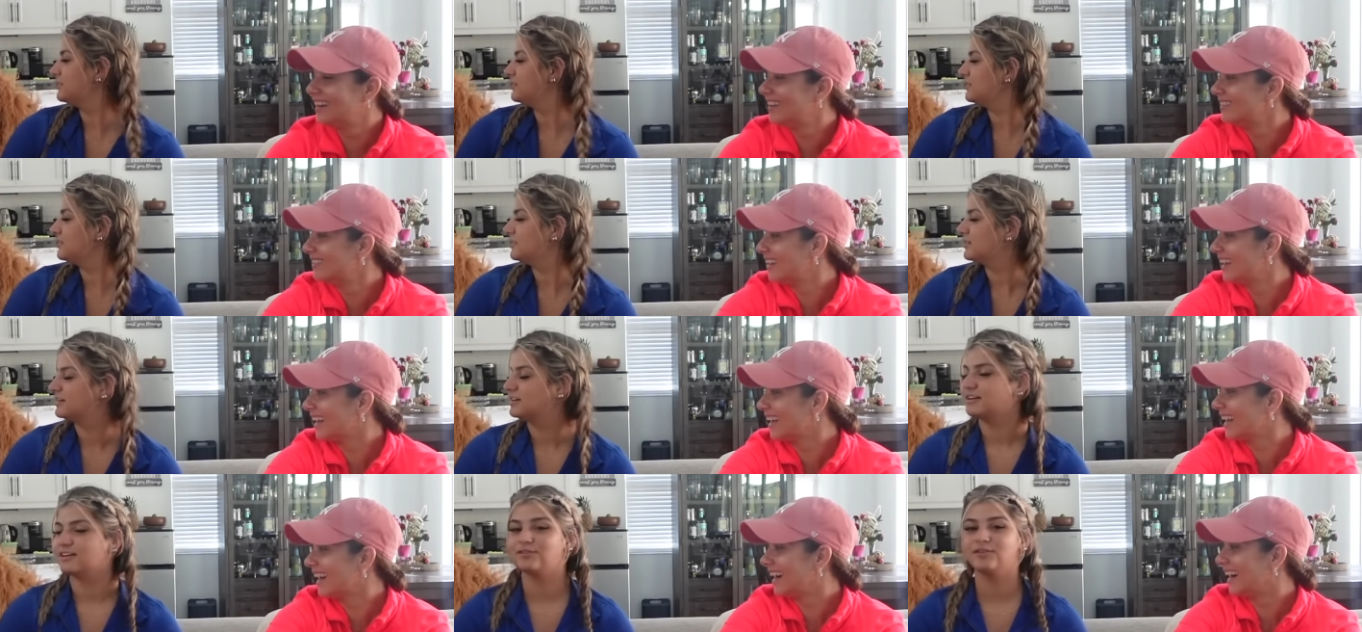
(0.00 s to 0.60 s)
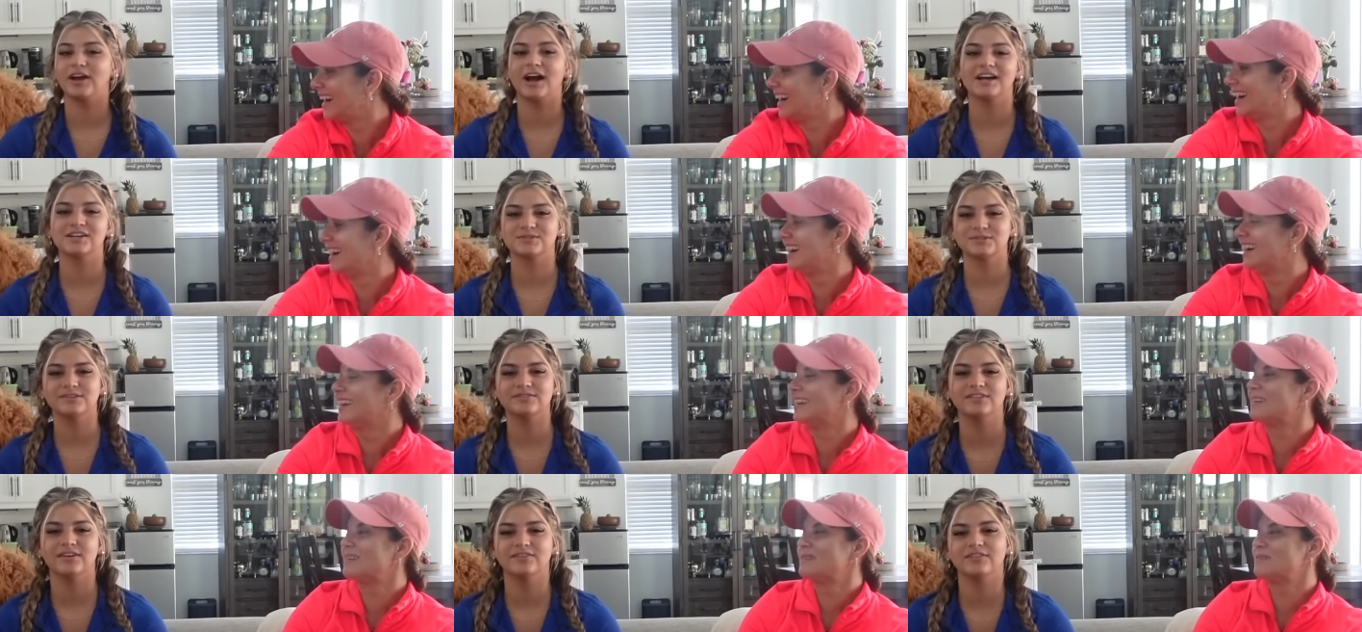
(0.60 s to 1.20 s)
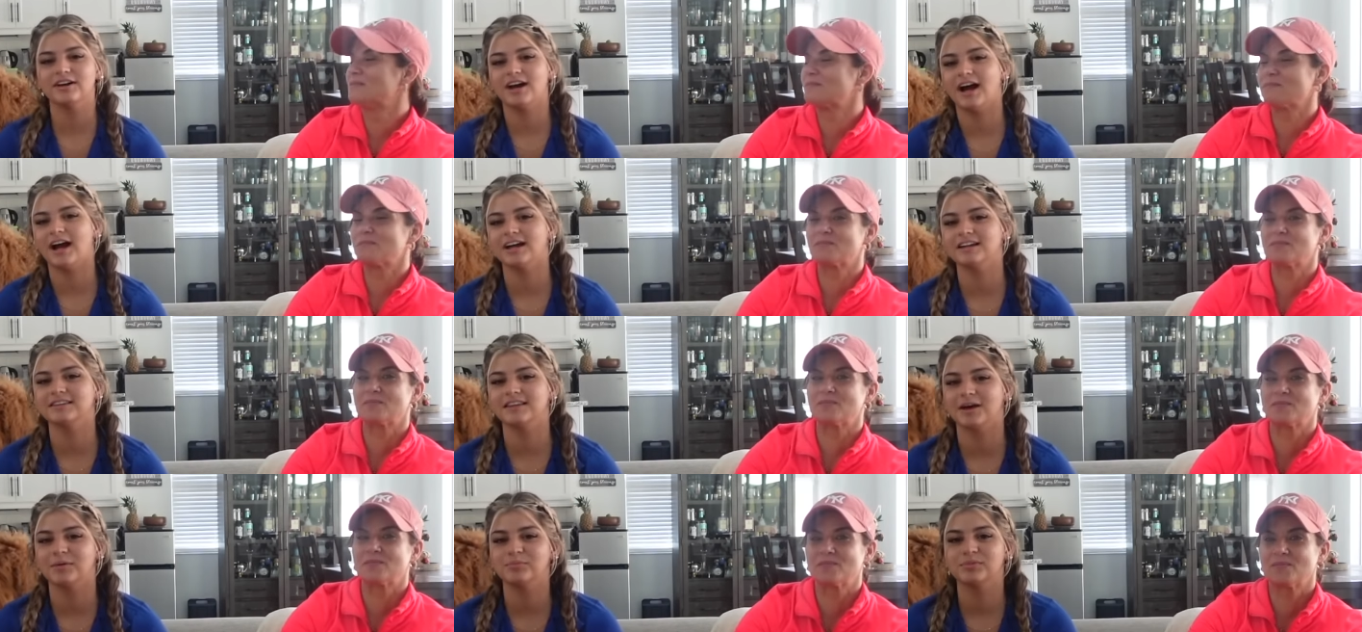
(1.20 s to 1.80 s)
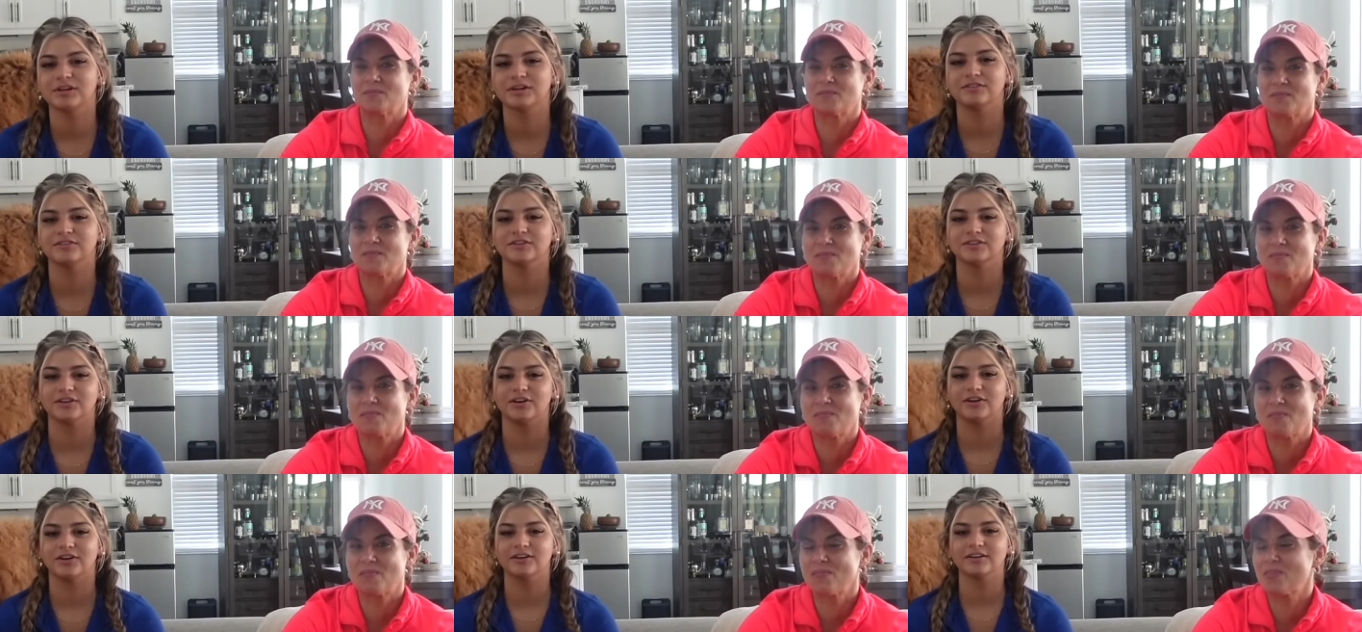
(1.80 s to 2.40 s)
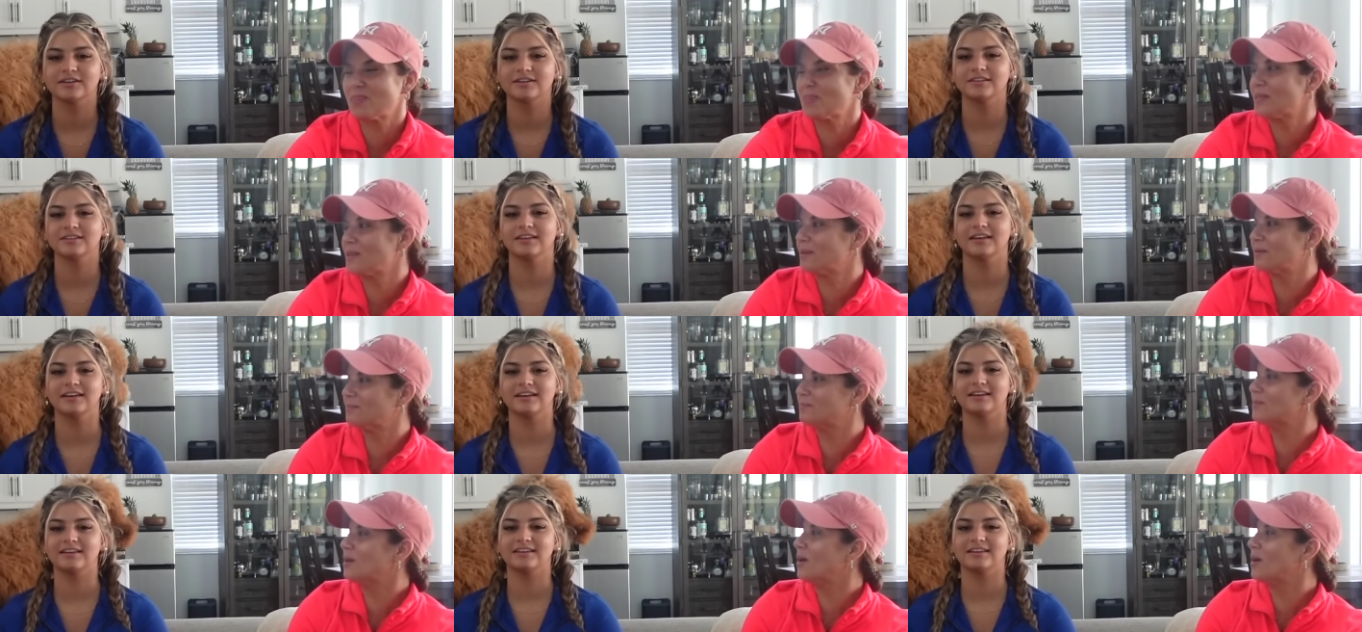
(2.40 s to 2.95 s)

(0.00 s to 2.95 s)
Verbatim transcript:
Speaker 1: Oh my God. Guys, we've never had that big of a dog. Like,